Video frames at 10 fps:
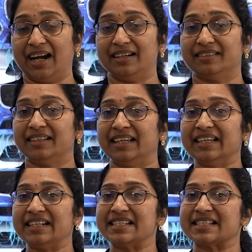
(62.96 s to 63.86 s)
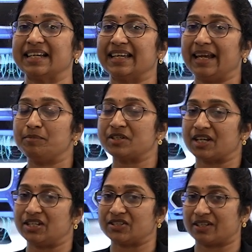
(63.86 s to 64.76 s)
And here is the game
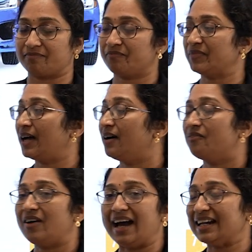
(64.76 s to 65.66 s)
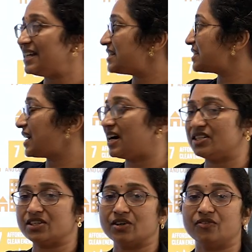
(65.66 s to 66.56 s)
changer, wireless
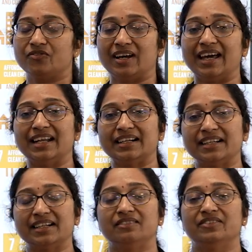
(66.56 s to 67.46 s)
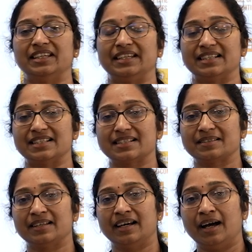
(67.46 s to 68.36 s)
charging of electrical vehicles.